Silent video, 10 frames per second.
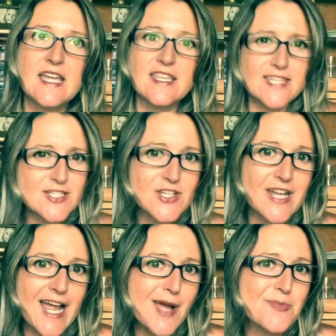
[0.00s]
this could
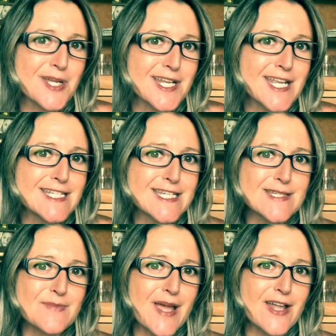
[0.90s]
happen. It
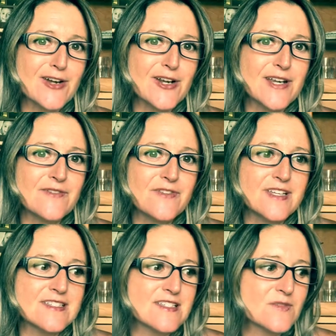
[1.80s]
doesn't matter if
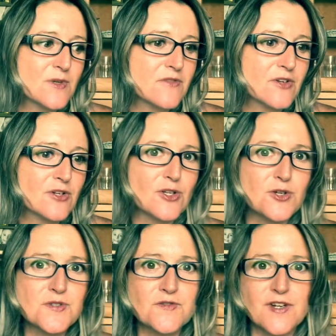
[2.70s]
it's just one of your
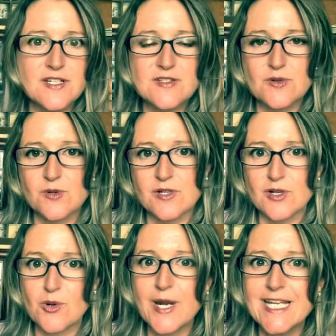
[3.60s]
close friends or an
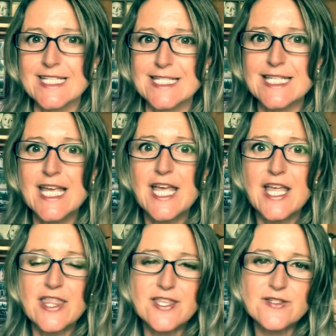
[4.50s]
acquaintance.
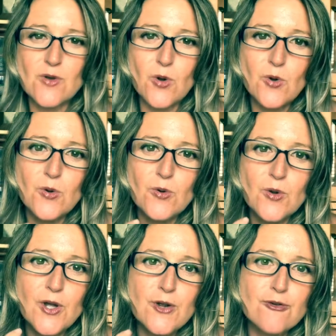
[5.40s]
This
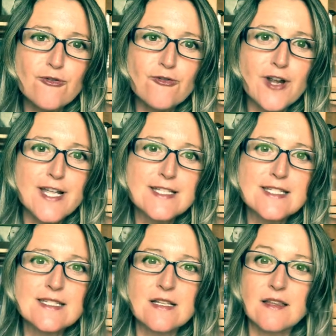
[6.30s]
whole
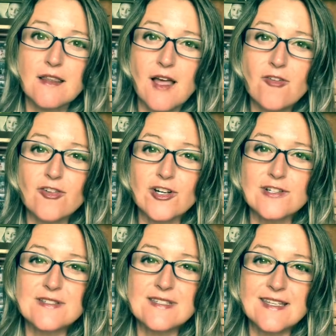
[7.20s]
friends to
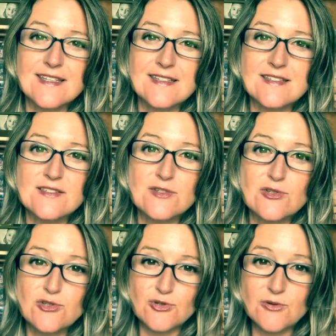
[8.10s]
lovers is
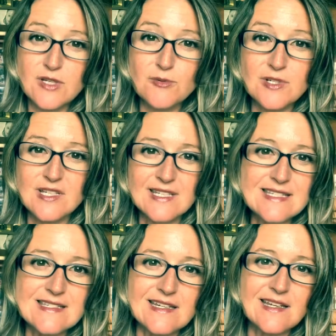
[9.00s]
truly
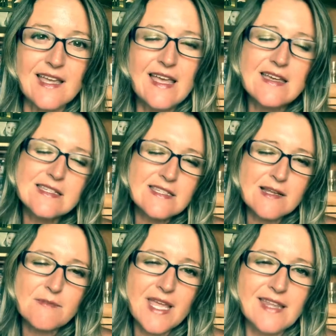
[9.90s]
realistic.
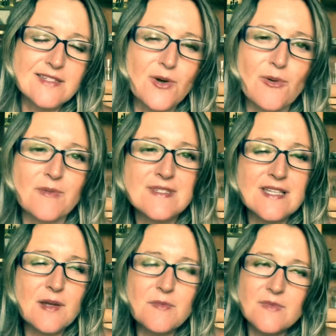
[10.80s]
Some don't
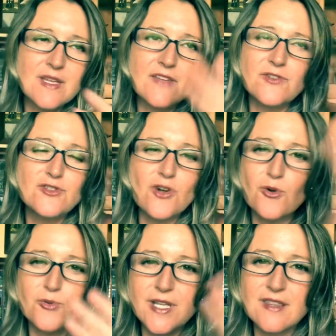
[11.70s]

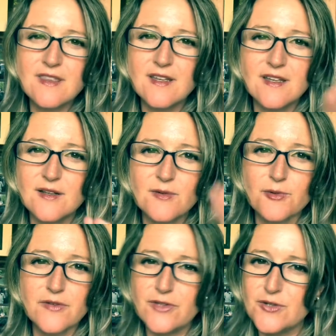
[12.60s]
read the
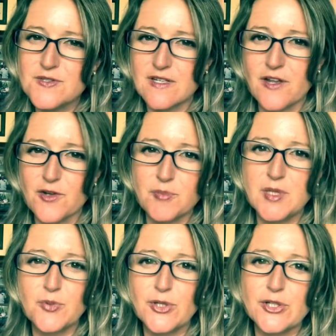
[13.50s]
reviews on other
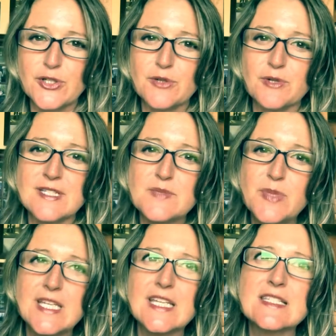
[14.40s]
people in Goodreads,
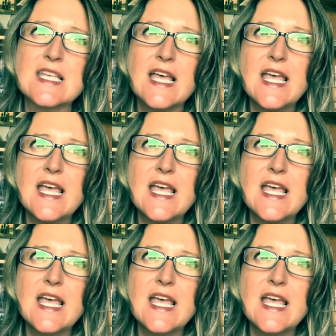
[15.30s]
because